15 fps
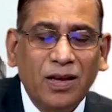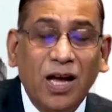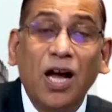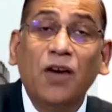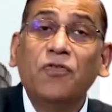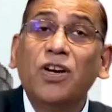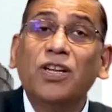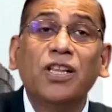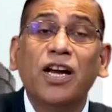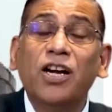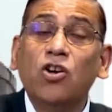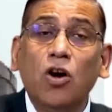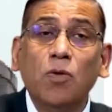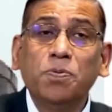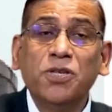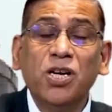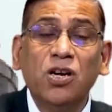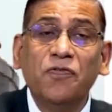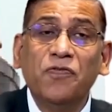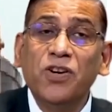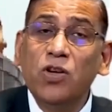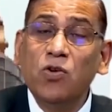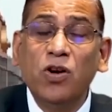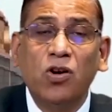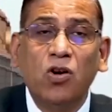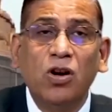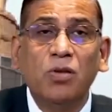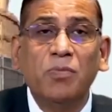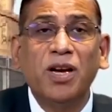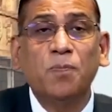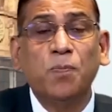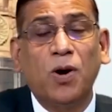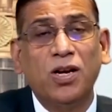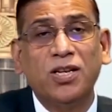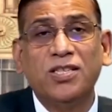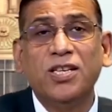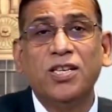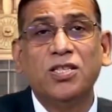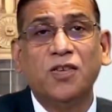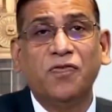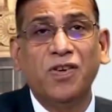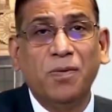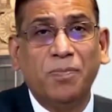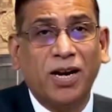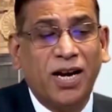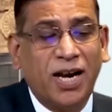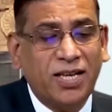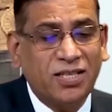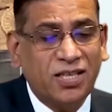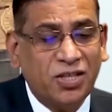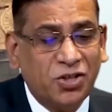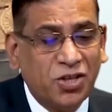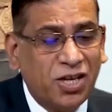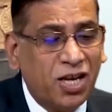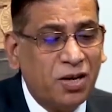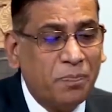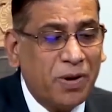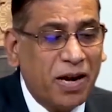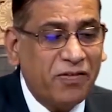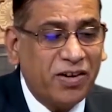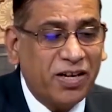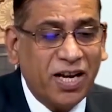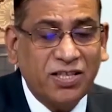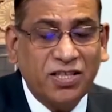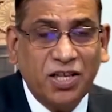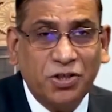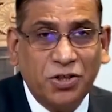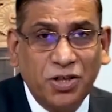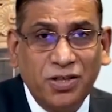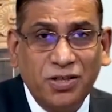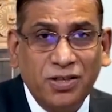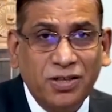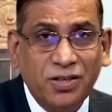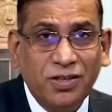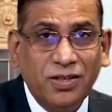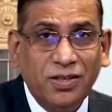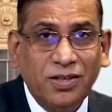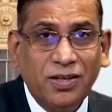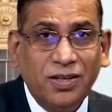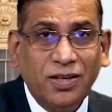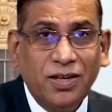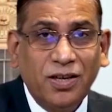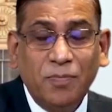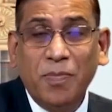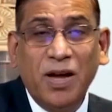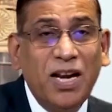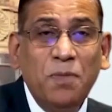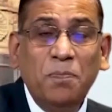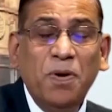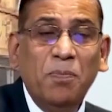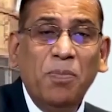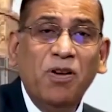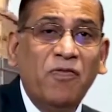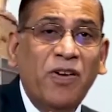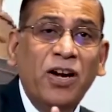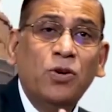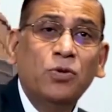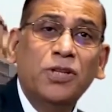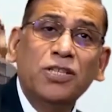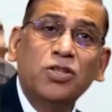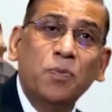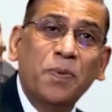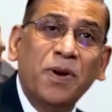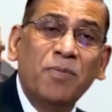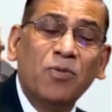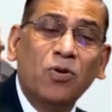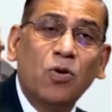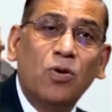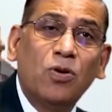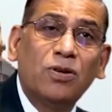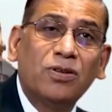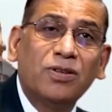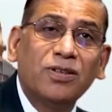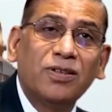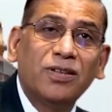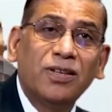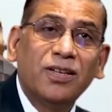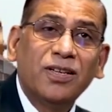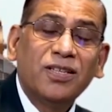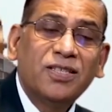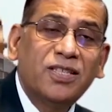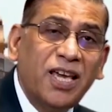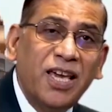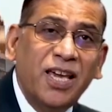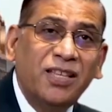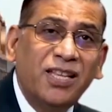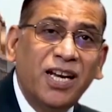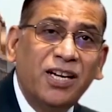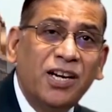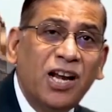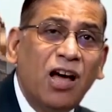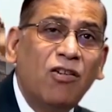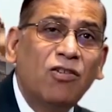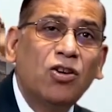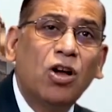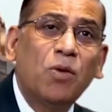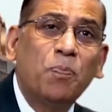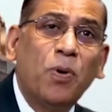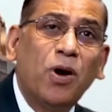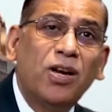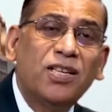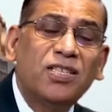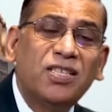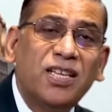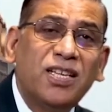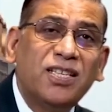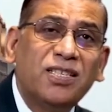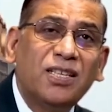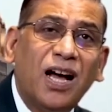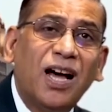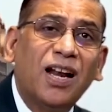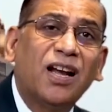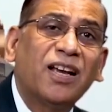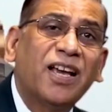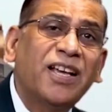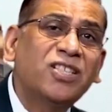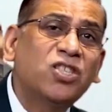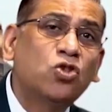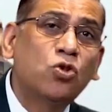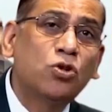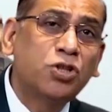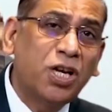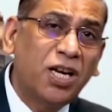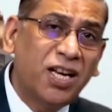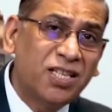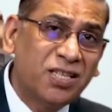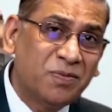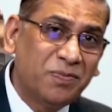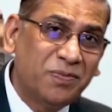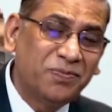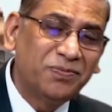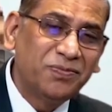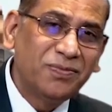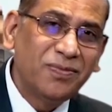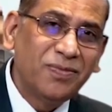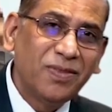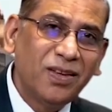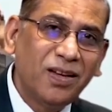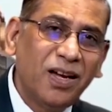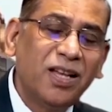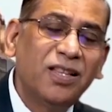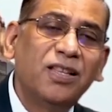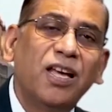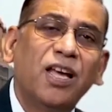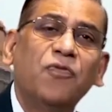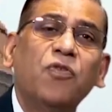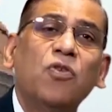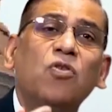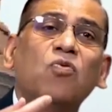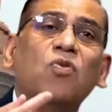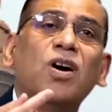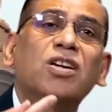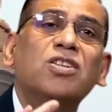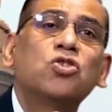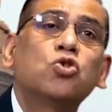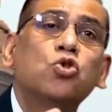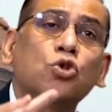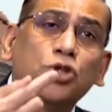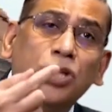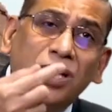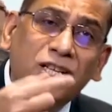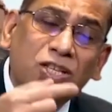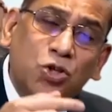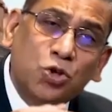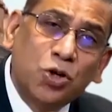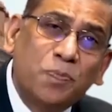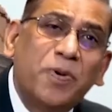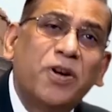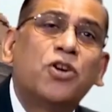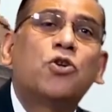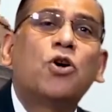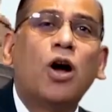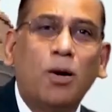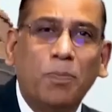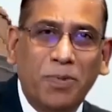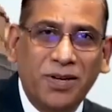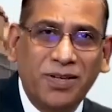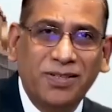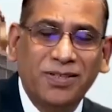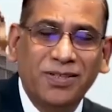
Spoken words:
After the adoption of new economic policies of liberalization and privatization, many people went to the Supreme Court saying that now your policies are against socialism and therefore word socialist should be dropped.